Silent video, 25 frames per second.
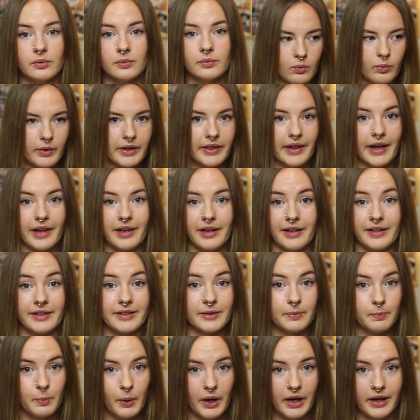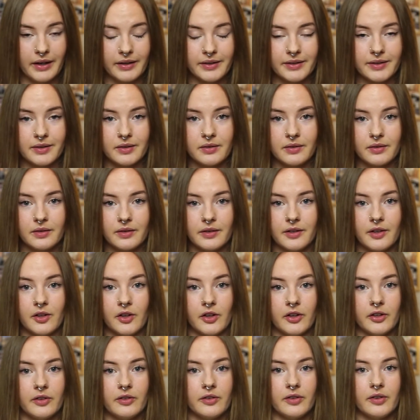We then expect
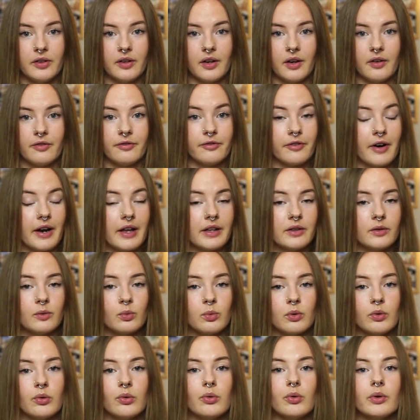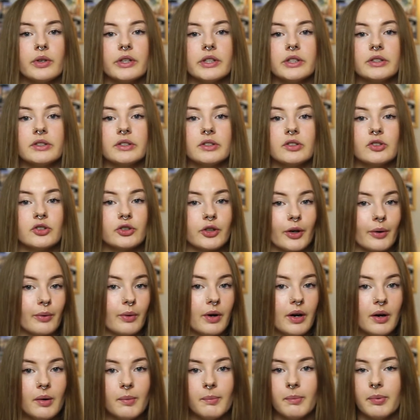that a friend will always show
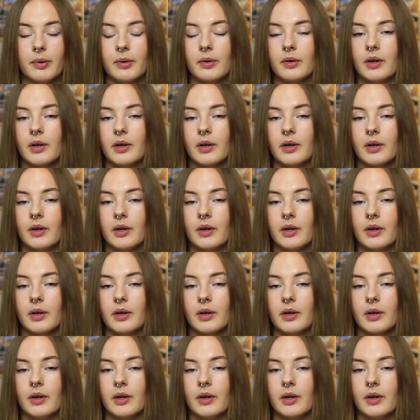up